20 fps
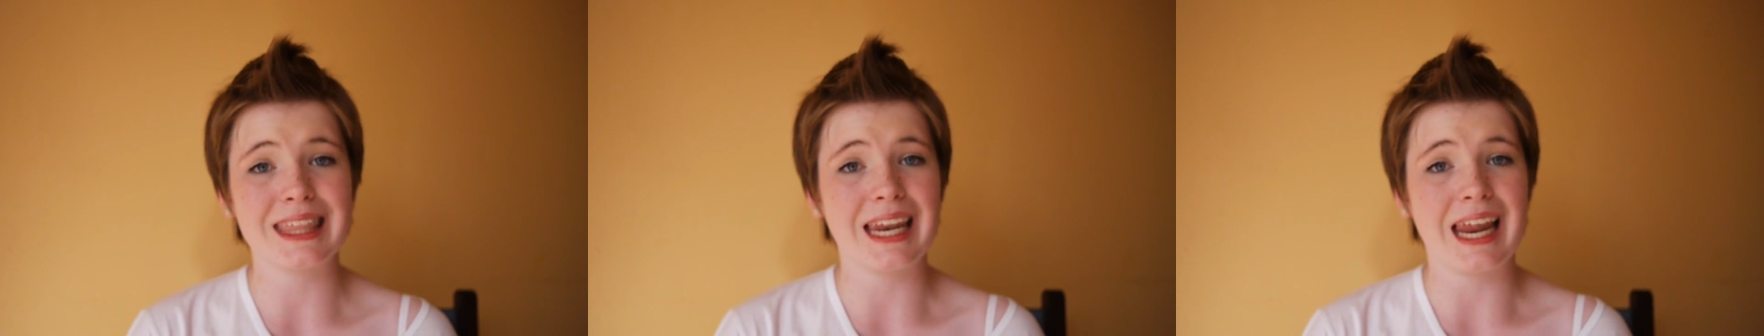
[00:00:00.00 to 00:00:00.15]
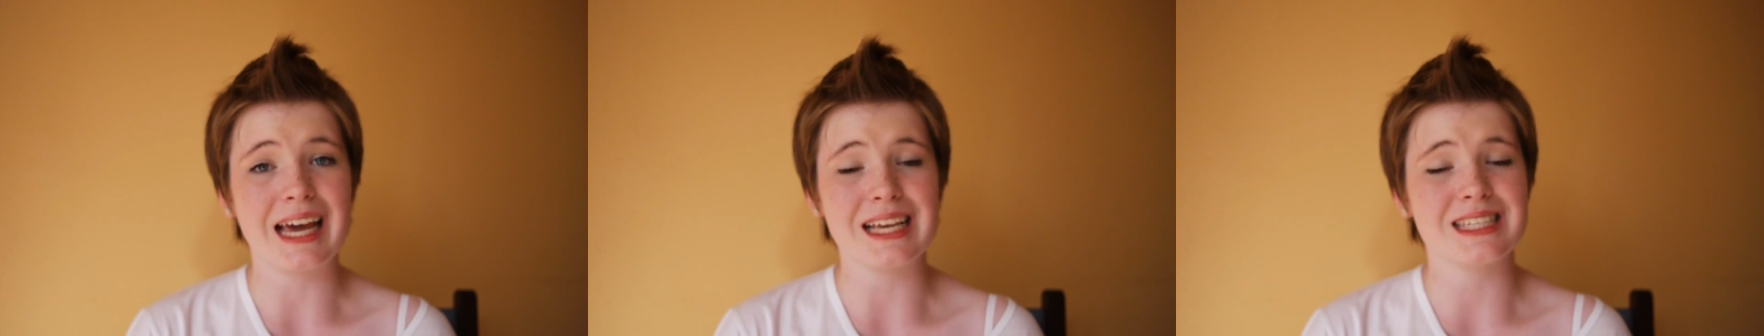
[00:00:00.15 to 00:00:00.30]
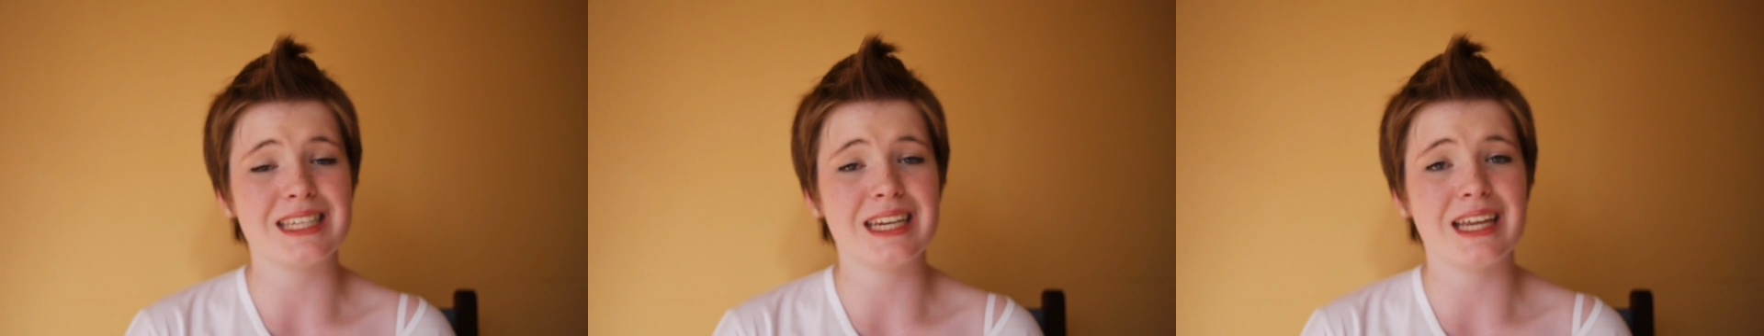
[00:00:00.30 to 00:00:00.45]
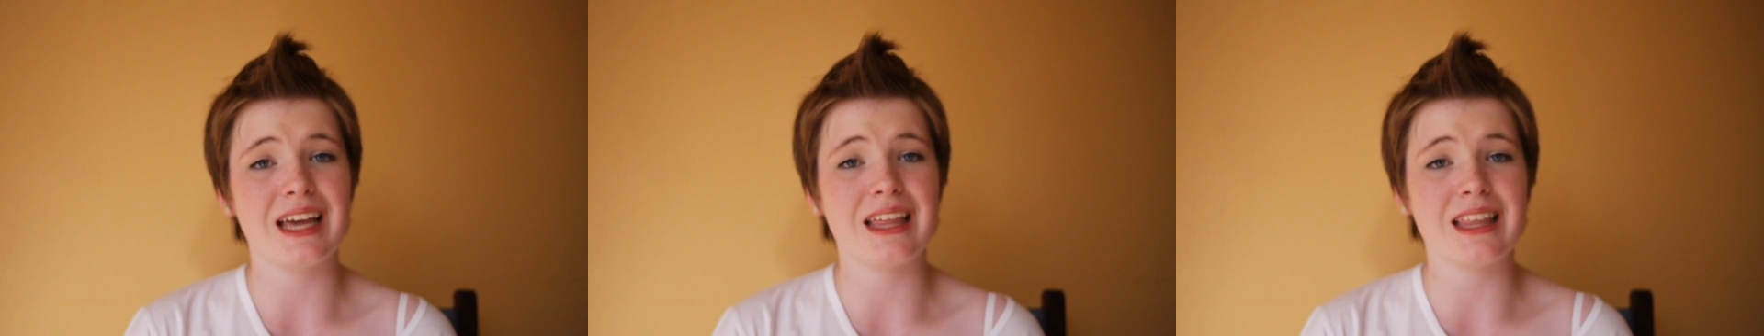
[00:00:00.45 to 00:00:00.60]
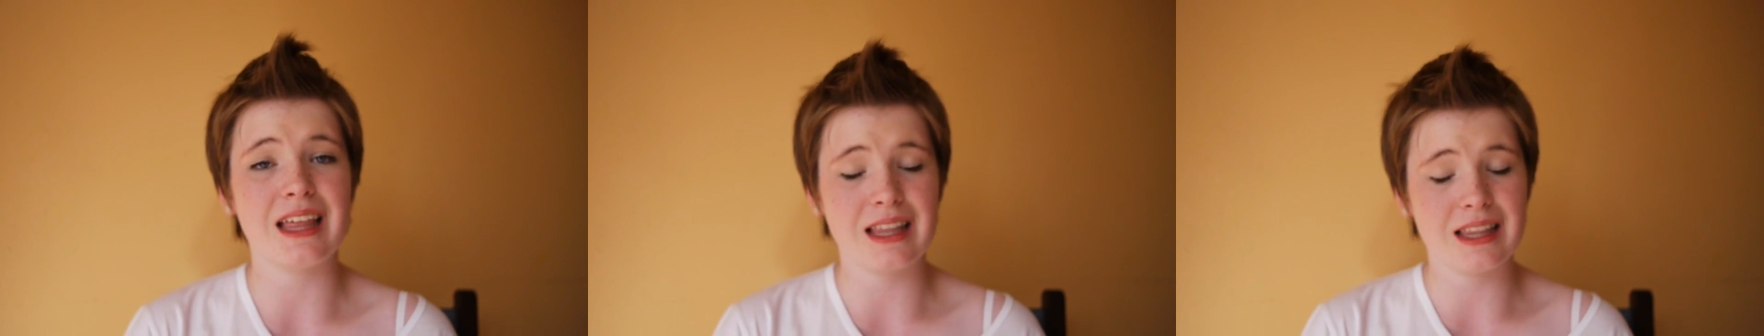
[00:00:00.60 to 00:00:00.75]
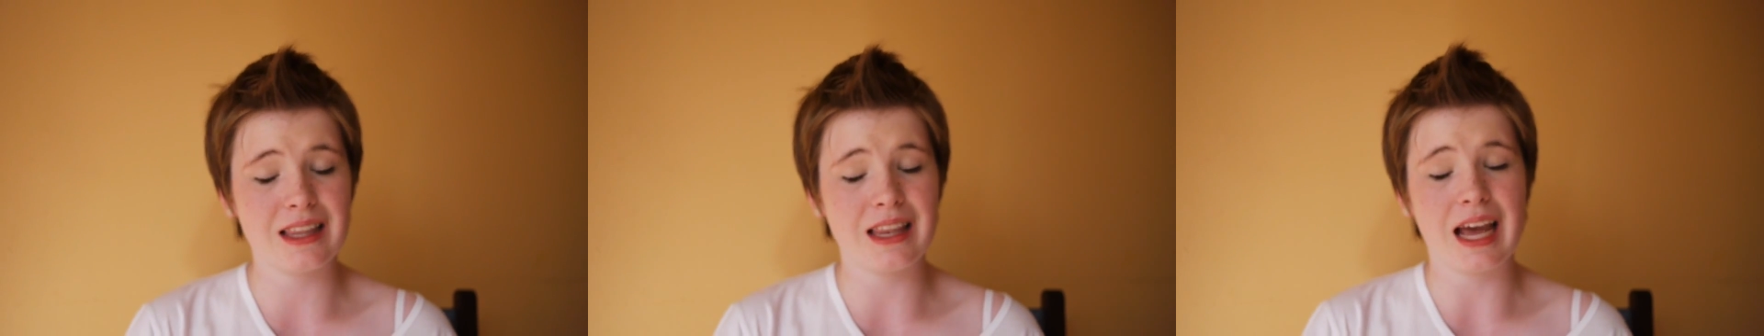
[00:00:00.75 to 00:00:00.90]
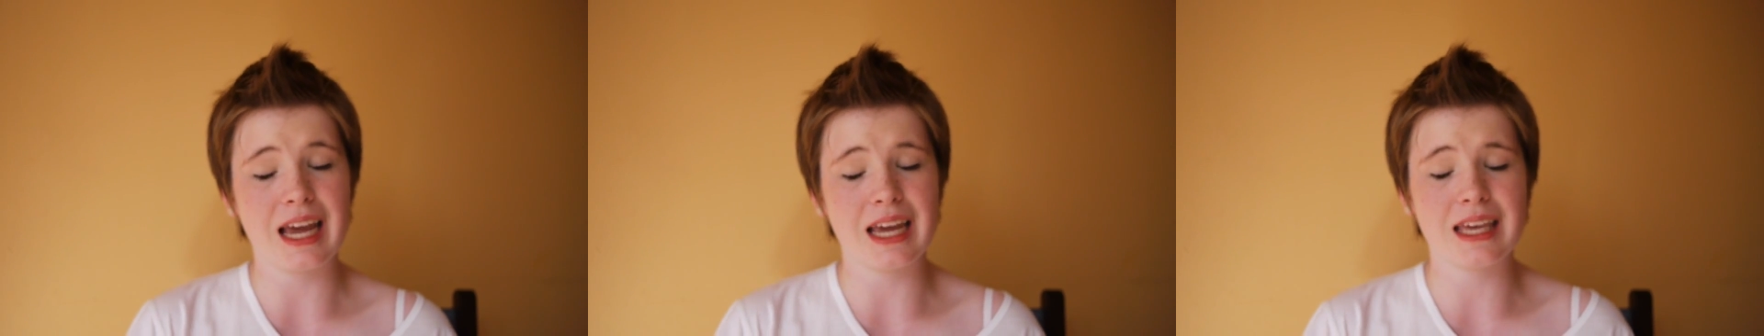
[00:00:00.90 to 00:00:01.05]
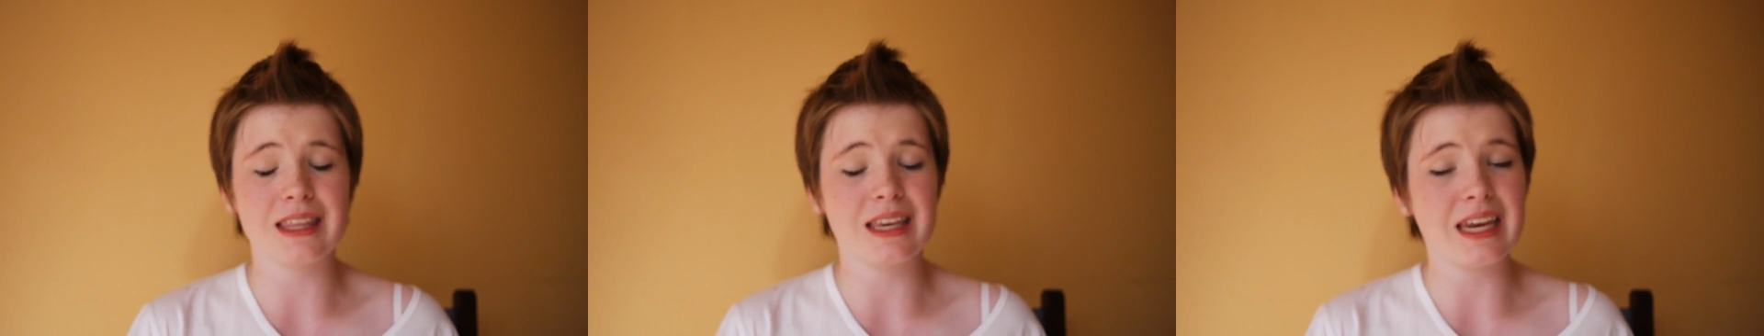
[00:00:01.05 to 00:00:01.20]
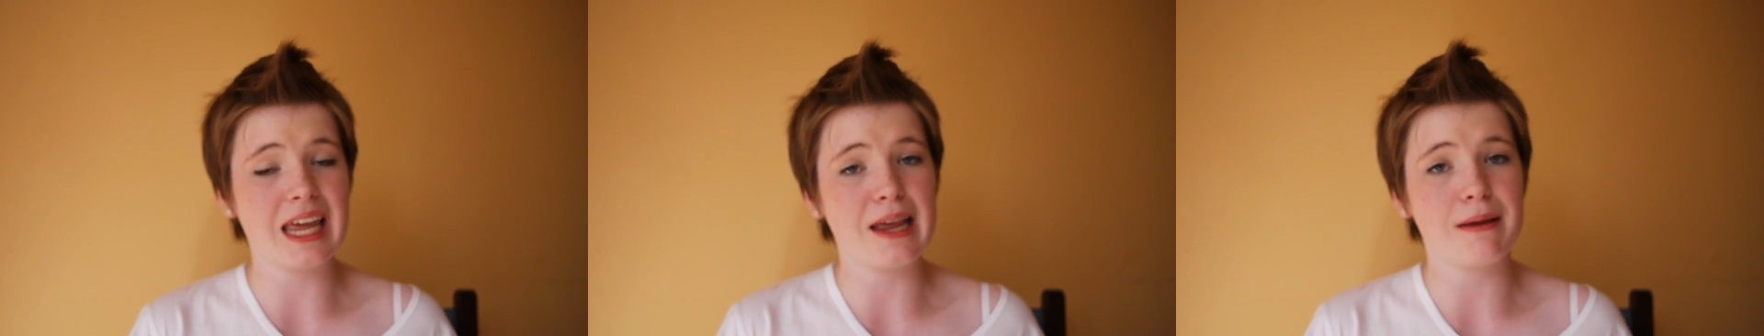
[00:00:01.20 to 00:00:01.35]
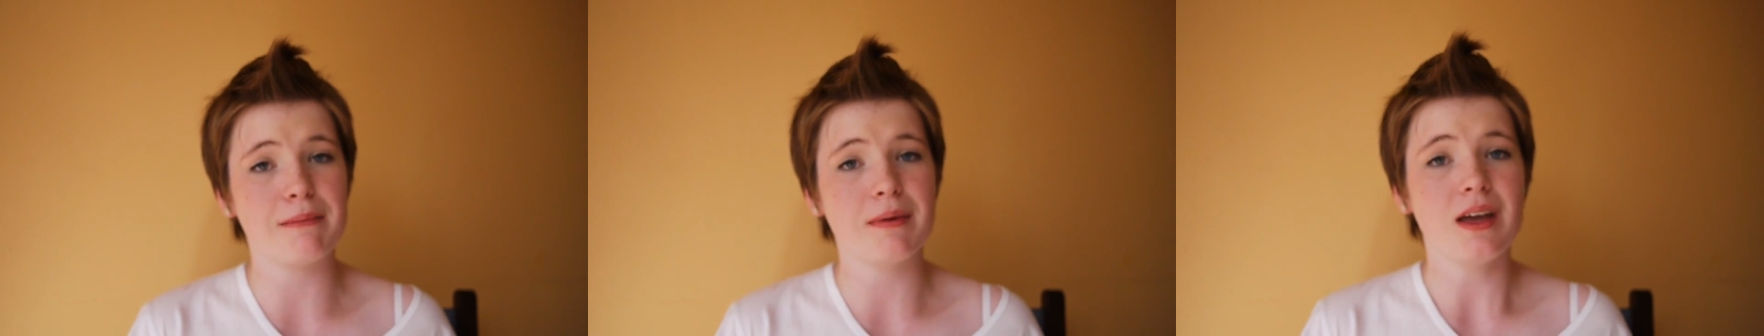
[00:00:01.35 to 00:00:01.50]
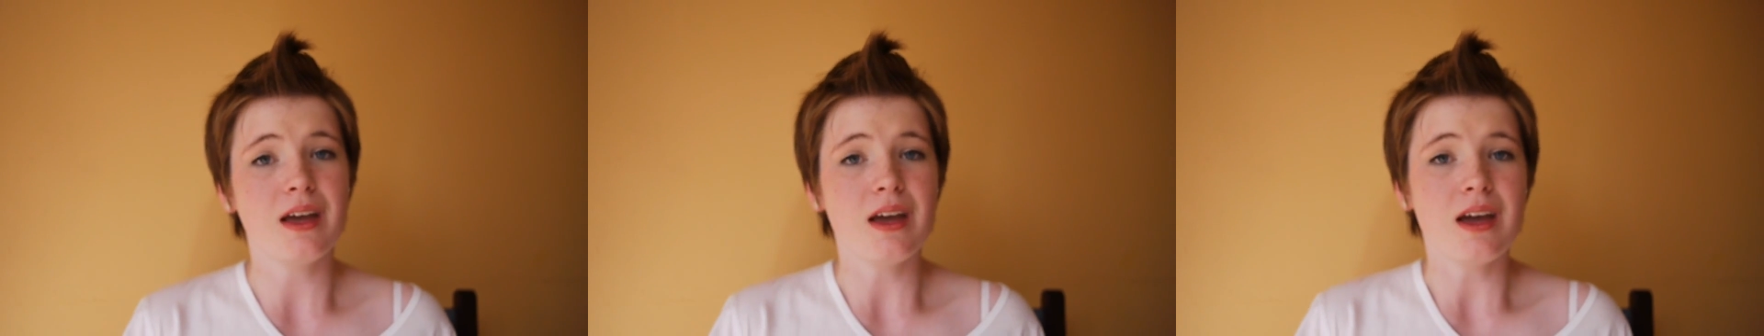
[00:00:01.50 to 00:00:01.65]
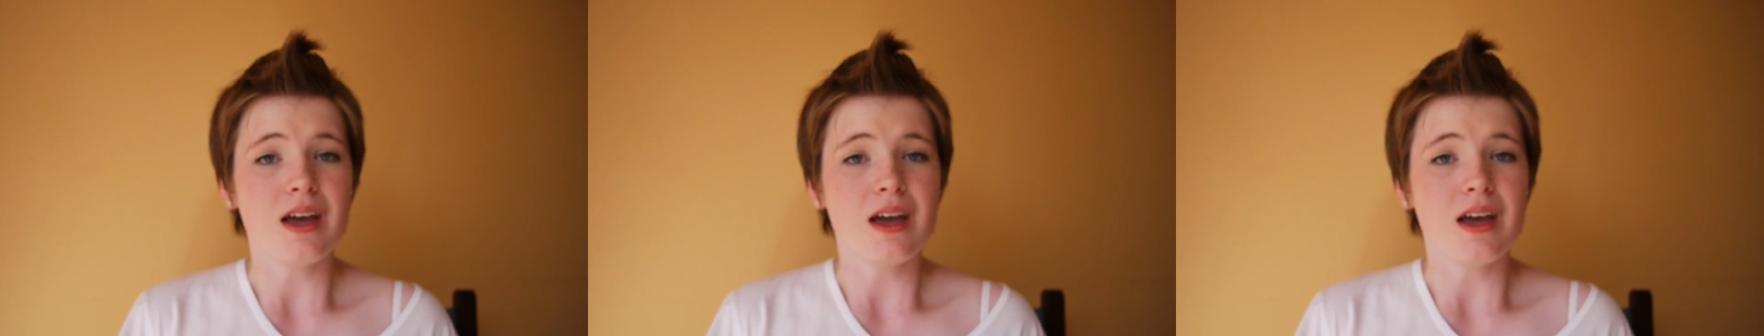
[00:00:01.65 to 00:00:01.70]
the name